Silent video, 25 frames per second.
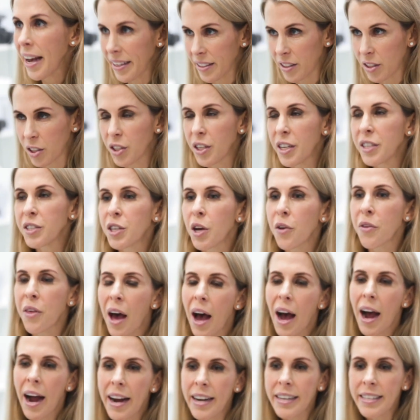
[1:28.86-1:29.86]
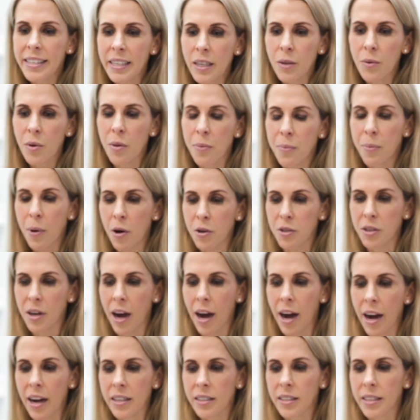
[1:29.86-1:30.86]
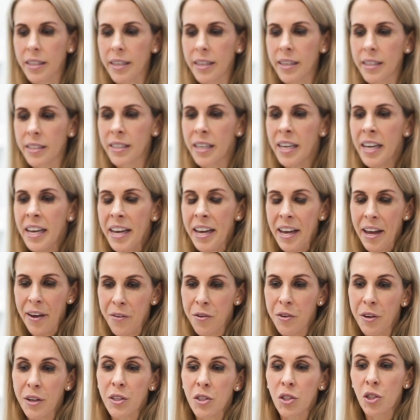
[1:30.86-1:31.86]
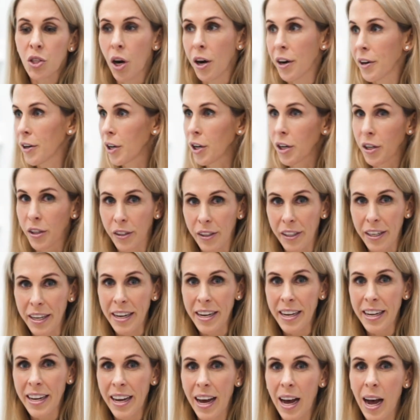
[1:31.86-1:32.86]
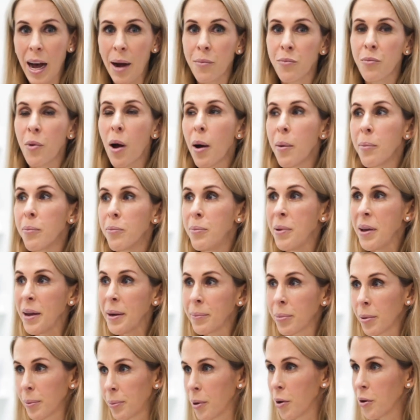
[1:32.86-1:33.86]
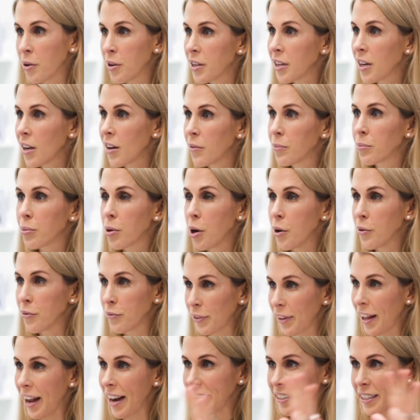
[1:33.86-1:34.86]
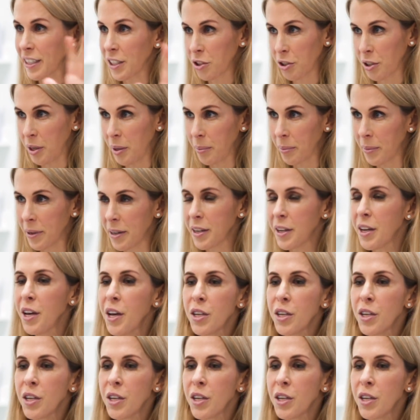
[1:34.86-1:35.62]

Yes, and so the idea with Botox is if you can start early. I'm a big proponent of prophylactic treatment.